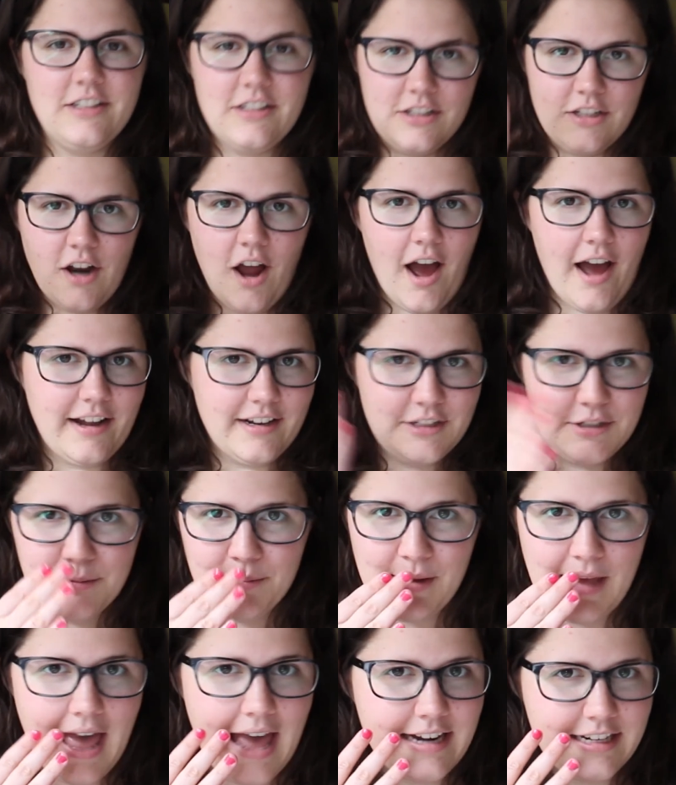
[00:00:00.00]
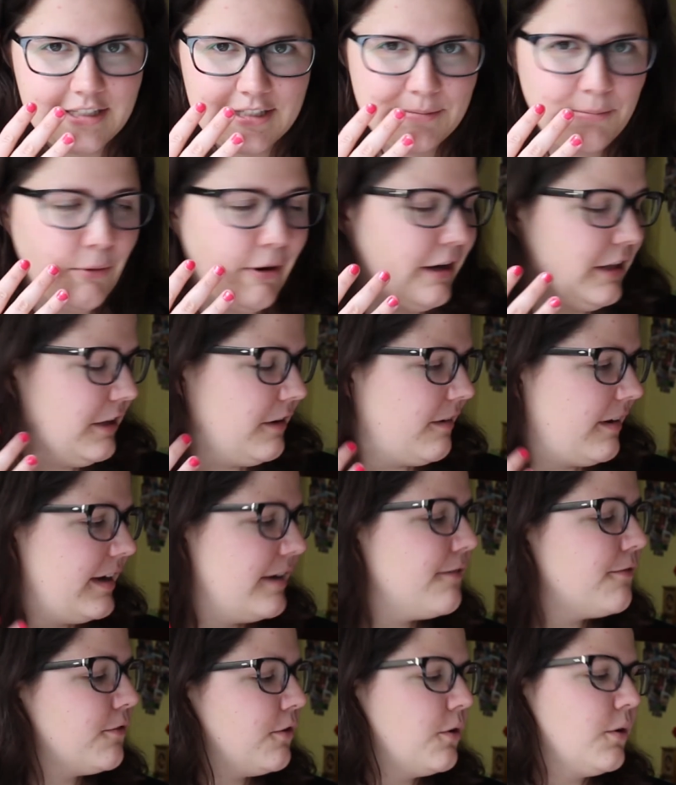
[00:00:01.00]
not to be any spoilery
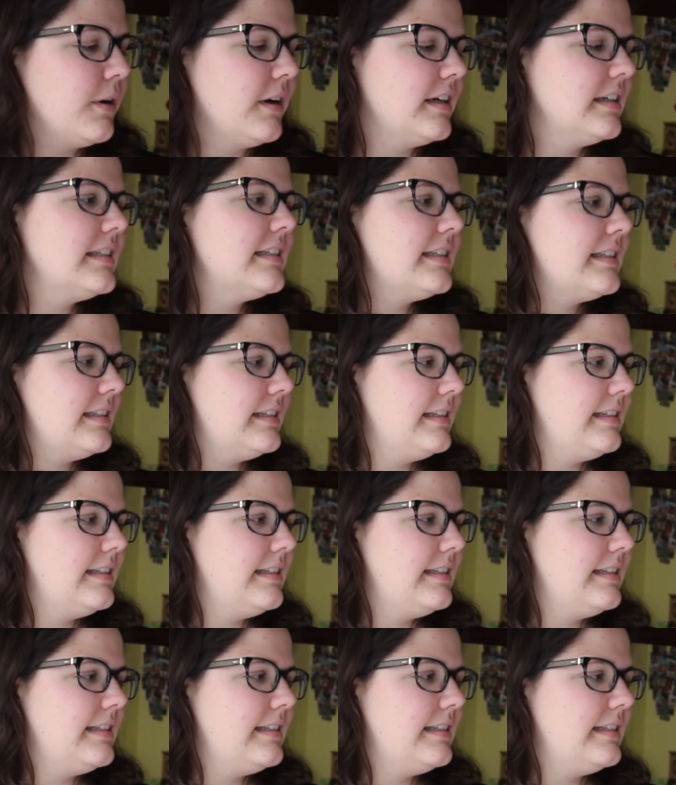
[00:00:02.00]
of course,